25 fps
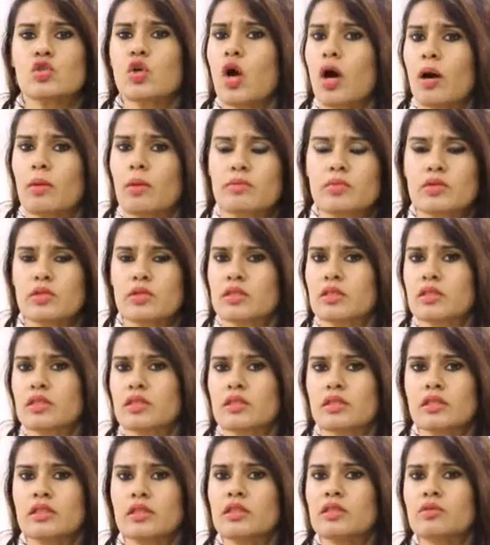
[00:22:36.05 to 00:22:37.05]

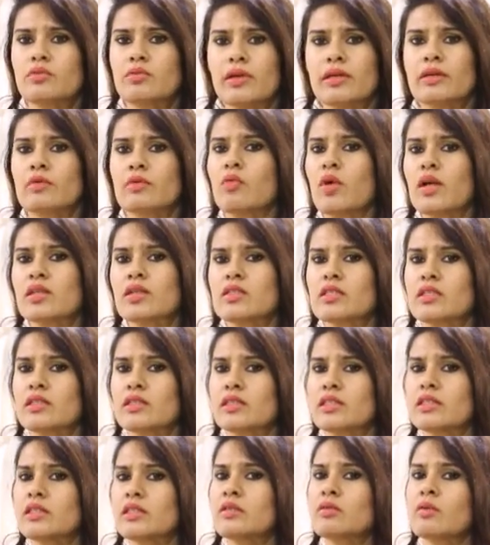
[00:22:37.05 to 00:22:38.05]
jobs. You are in one
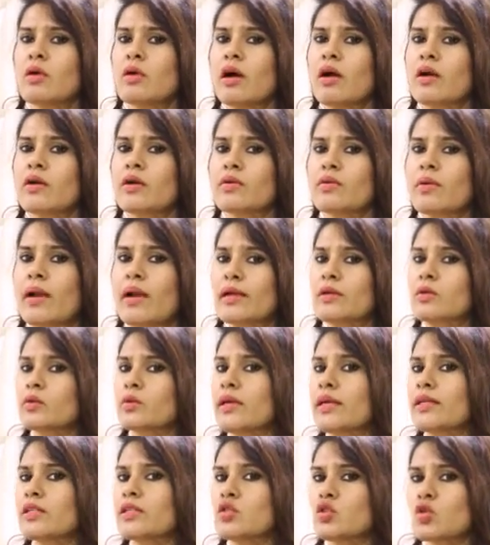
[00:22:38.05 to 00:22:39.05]
city, you are
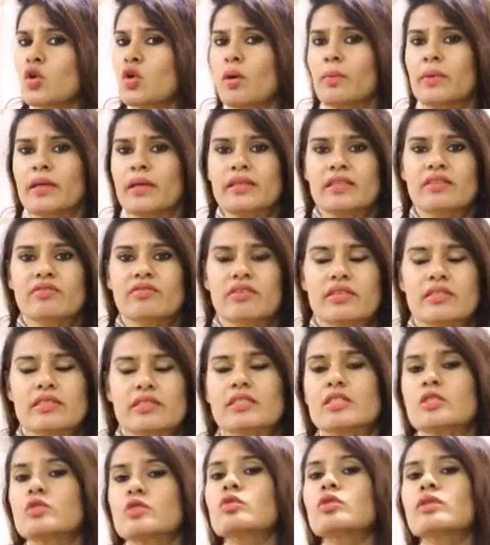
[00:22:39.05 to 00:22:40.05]
trying to get a job in
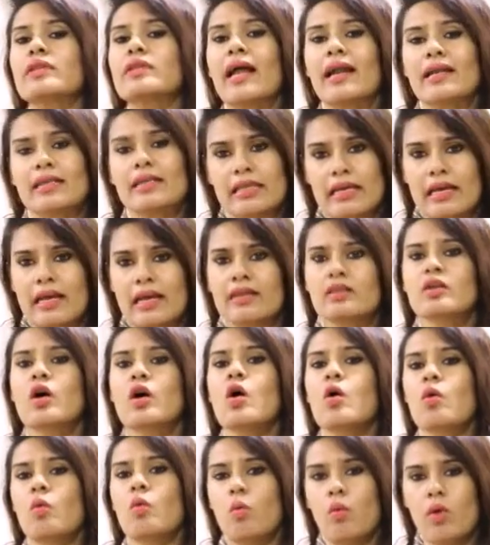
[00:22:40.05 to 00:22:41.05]
different cities, so that
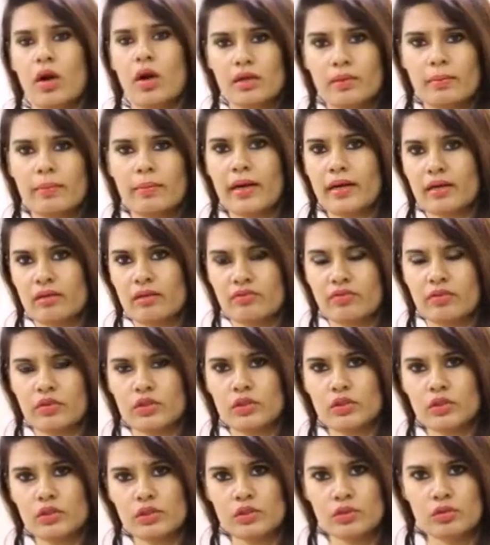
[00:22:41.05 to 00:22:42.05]
can work better
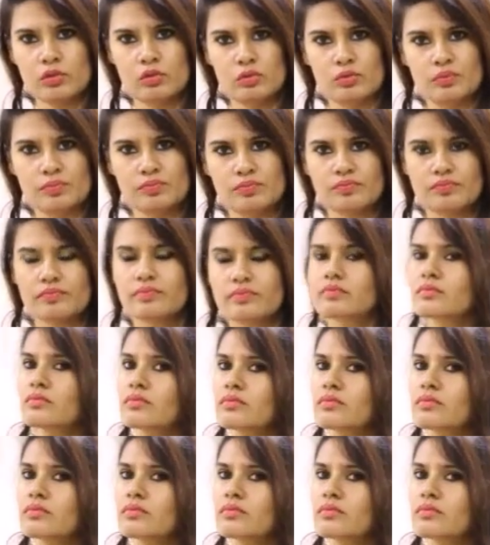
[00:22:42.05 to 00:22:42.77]
for you.